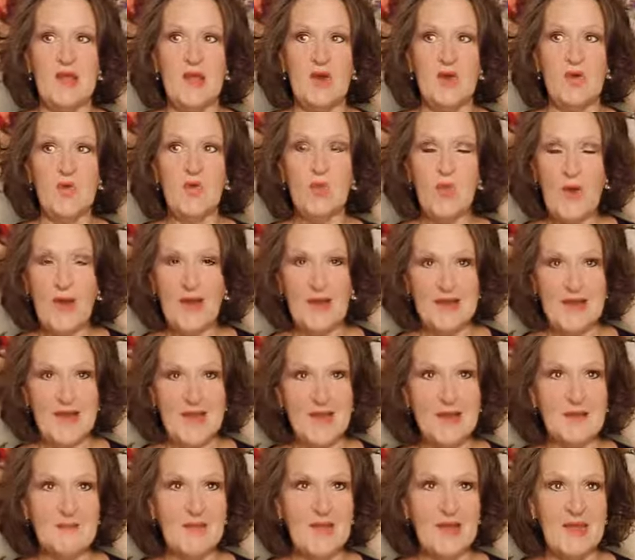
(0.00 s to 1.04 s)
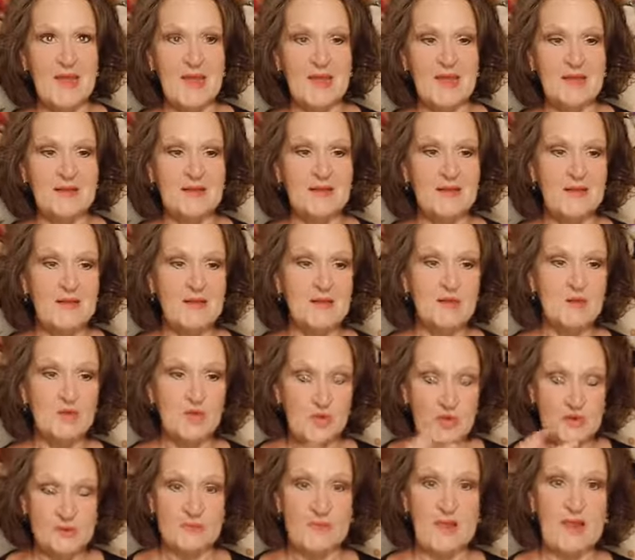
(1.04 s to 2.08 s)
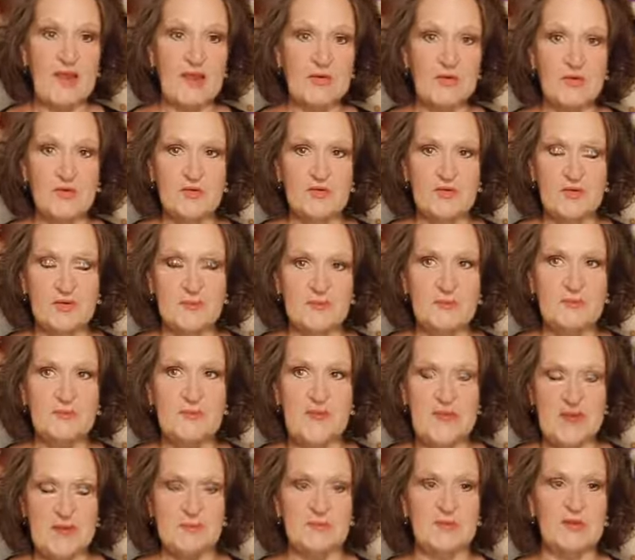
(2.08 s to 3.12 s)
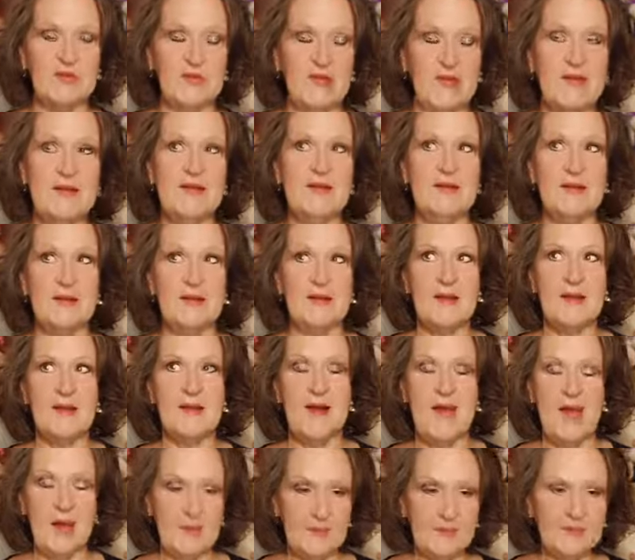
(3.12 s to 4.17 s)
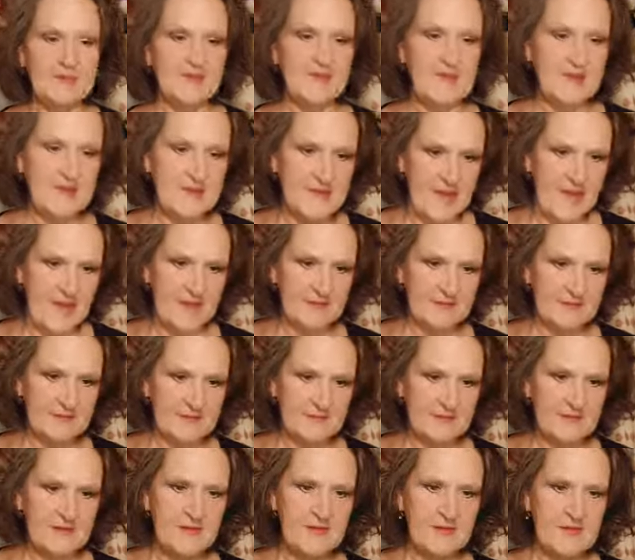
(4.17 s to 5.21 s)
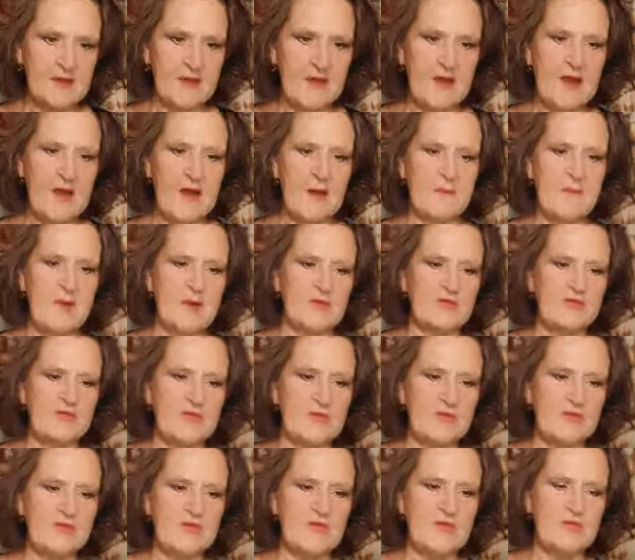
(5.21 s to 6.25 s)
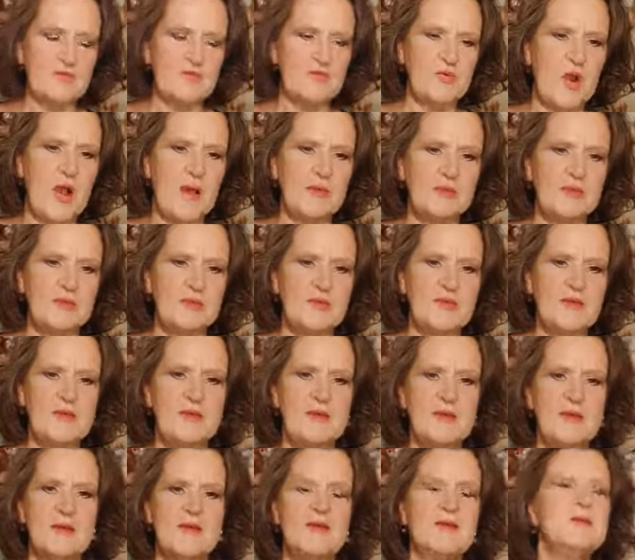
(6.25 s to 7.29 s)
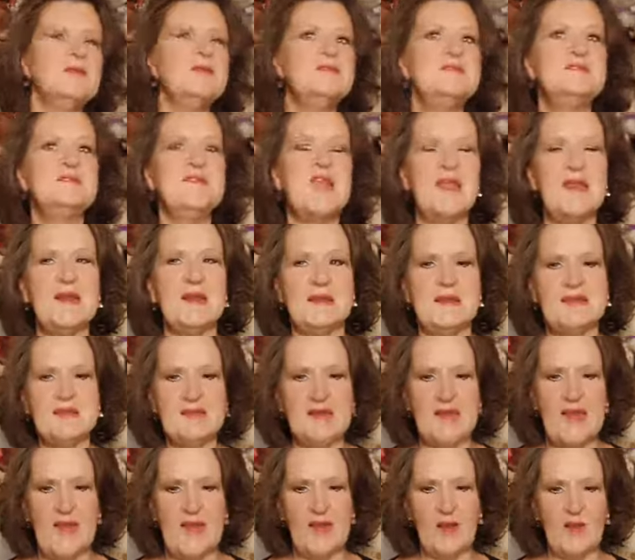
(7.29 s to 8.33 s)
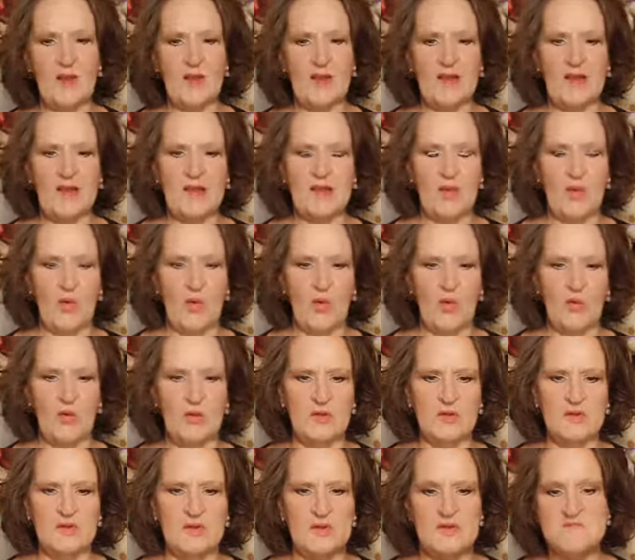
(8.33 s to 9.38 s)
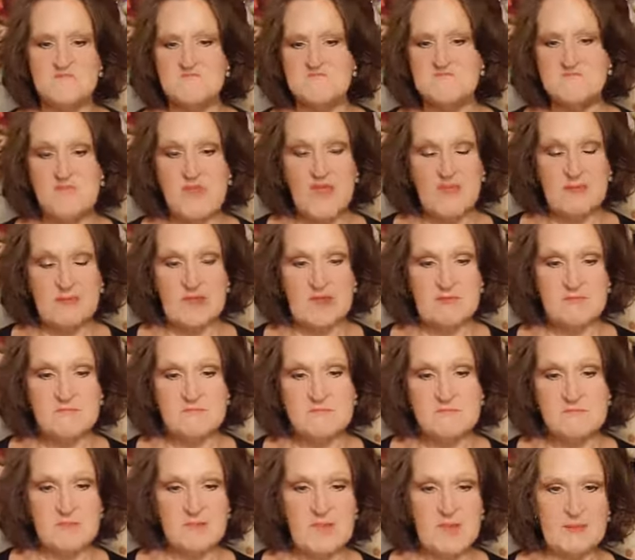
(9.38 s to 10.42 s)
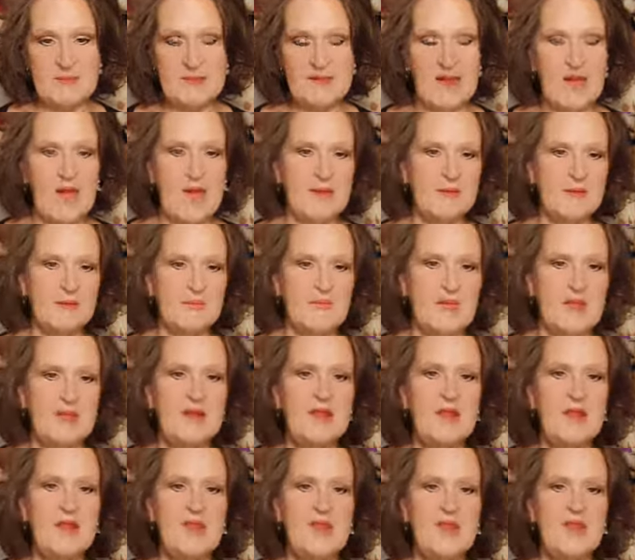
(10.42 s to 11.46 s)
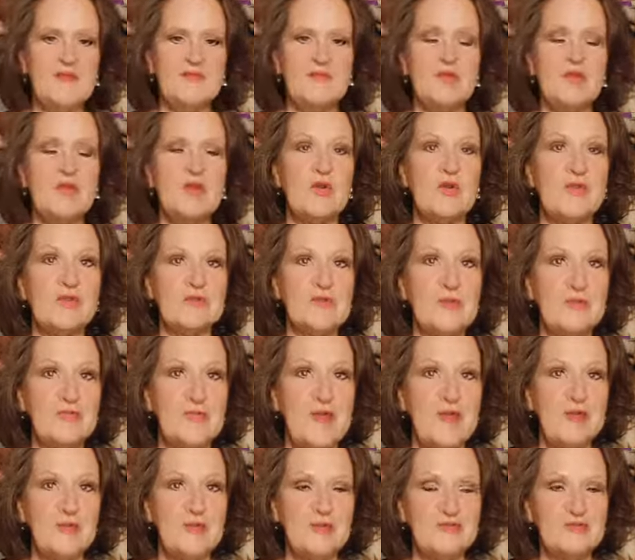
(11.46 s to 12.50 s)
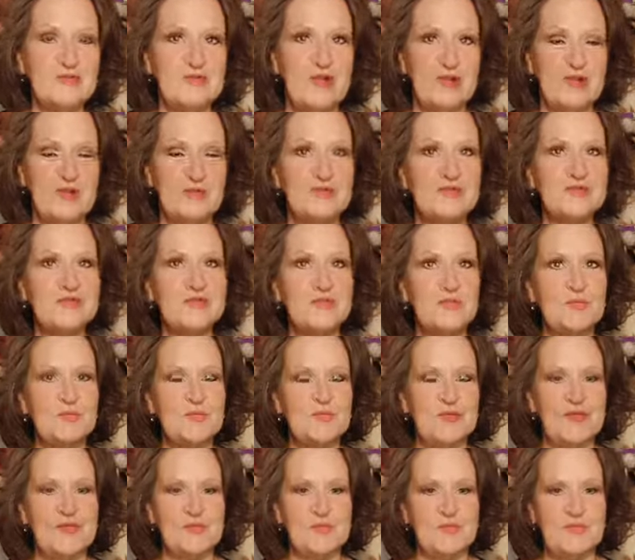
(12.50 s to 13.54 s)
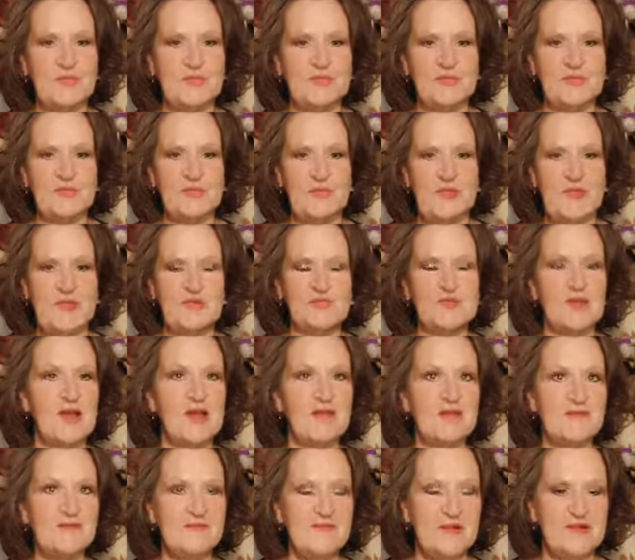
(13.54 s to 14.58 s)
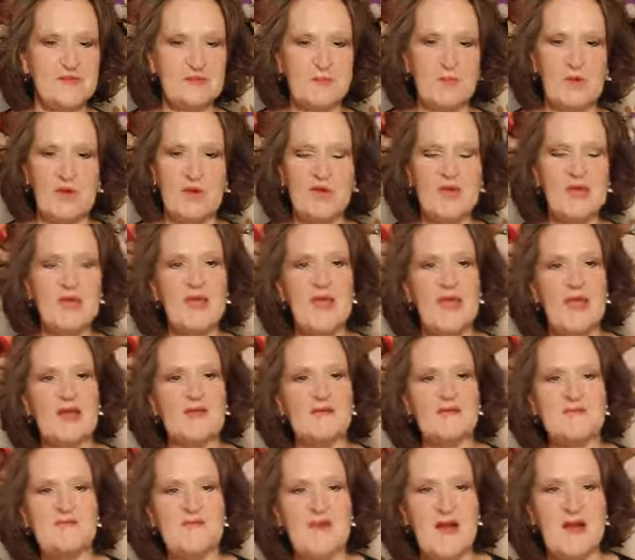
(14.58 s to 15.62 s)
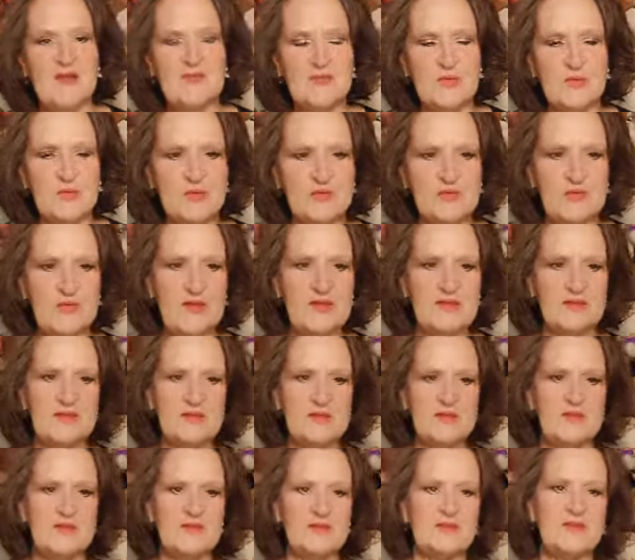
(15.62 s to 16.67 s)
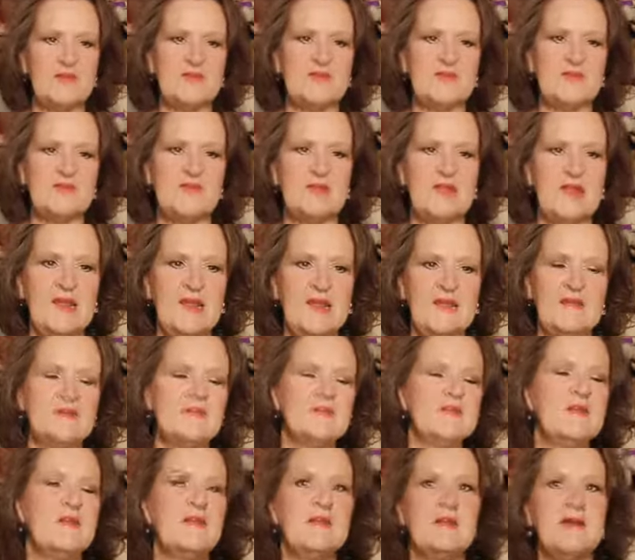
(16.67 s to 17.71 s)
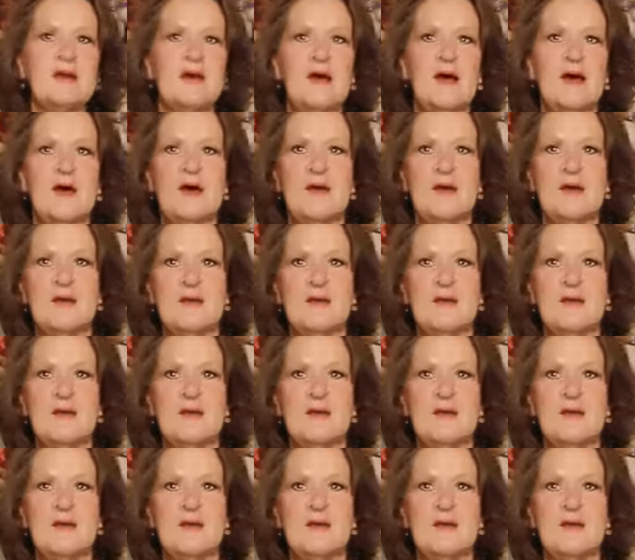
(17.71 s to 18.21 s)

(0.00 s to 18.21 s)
who I am and good manners and being polite? I would say yes. Um, are some of them probably dated now and old? Maybe, maybe not. But if you're curious about that, you can check out the Supersize Your Business page on Facebook and find those phrases. And it's today's uh,